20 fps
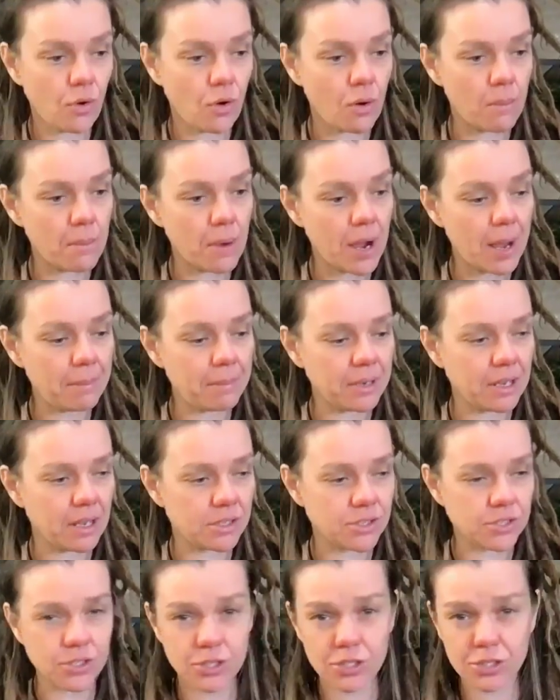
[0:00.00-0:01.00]
or might be a
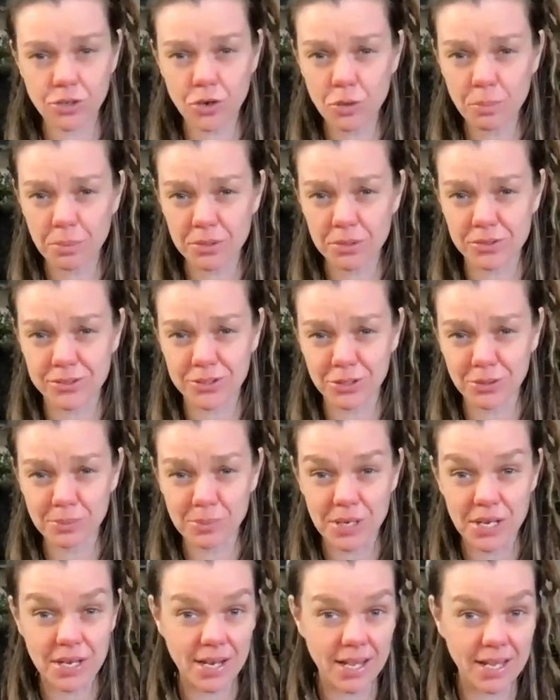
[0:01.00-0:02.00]
super
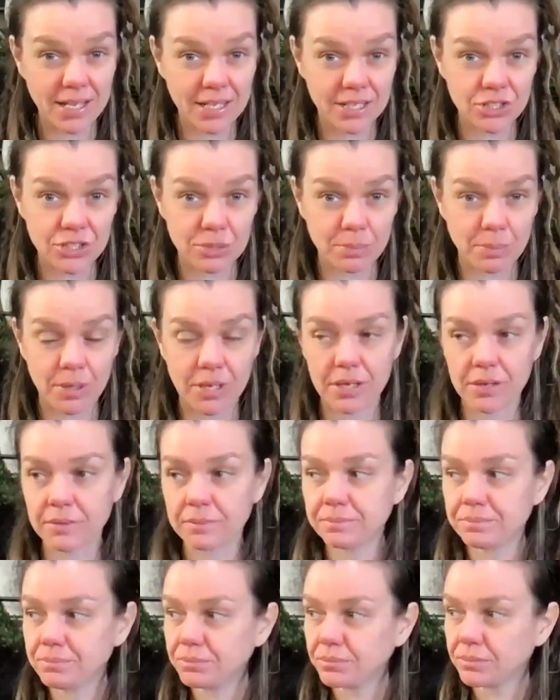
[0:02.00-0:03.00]
duper niche, but
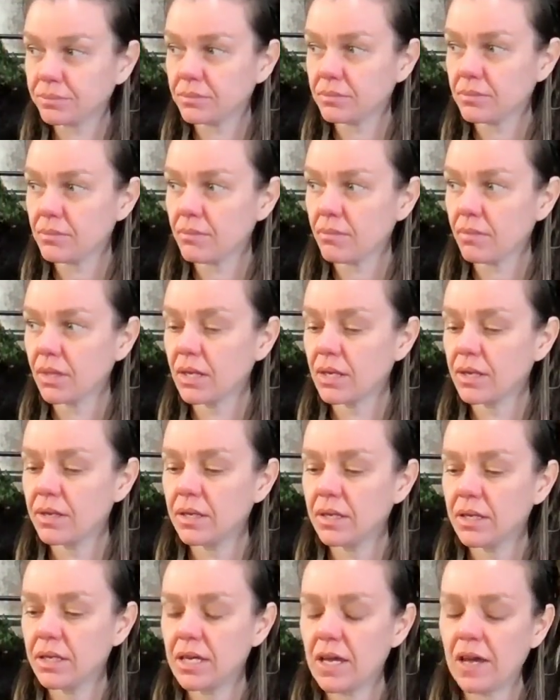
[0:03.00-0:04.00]

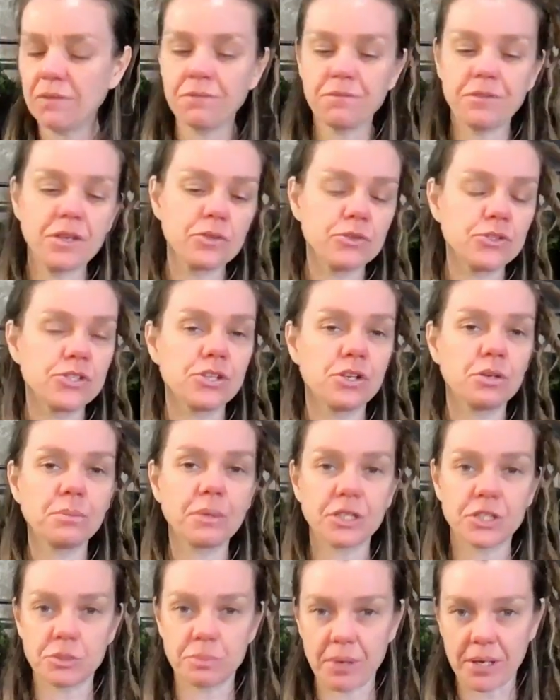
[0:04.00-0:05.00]
it feels so
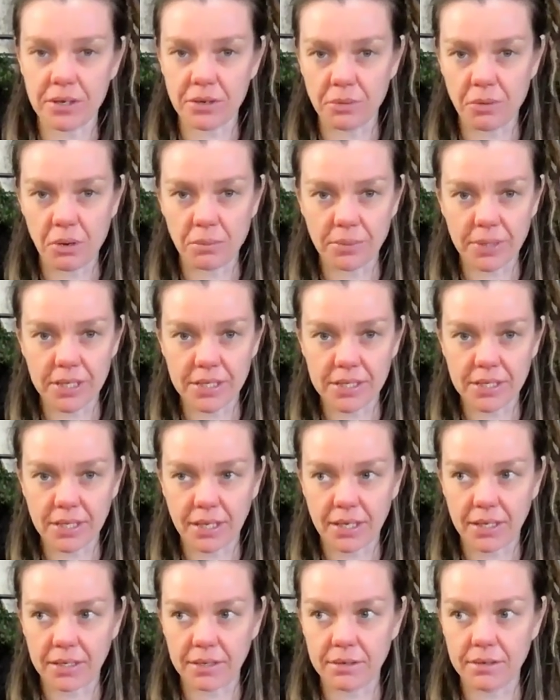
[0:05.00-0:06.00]
much better when we
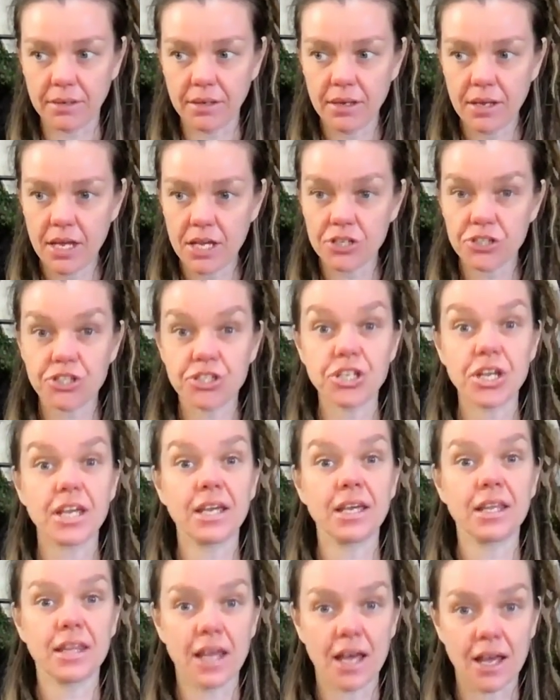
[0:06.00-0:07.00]
can
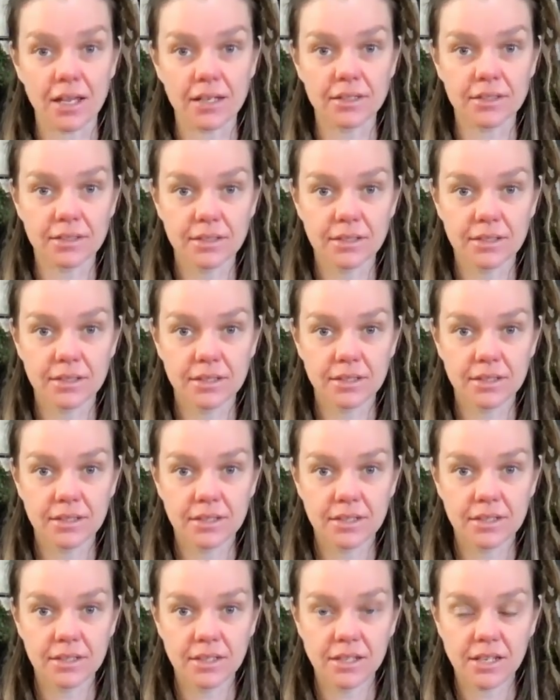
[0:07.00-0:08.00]
share that
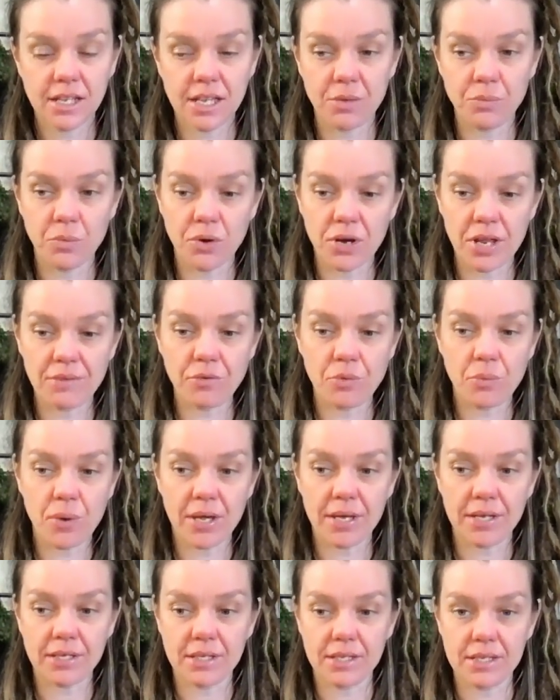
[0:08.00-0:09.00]
in whatever
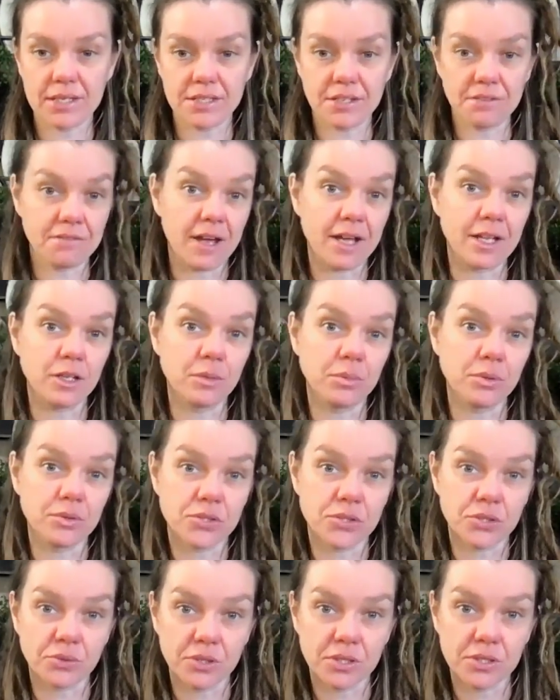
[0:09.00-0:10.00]
way is available
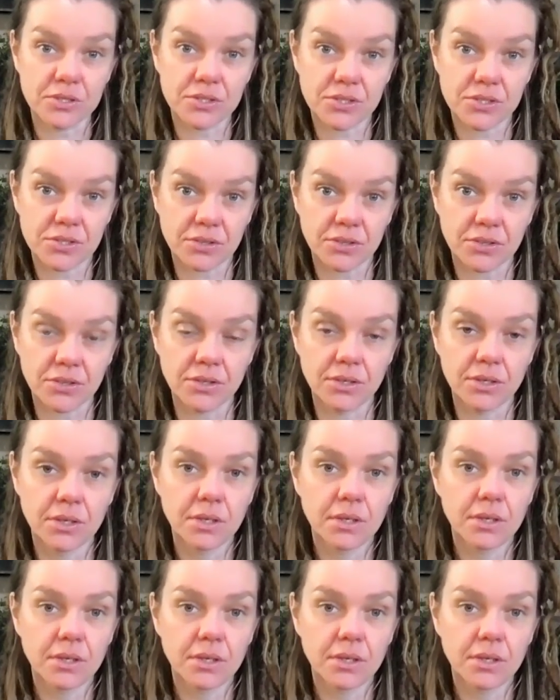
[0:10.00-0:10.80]
to us. So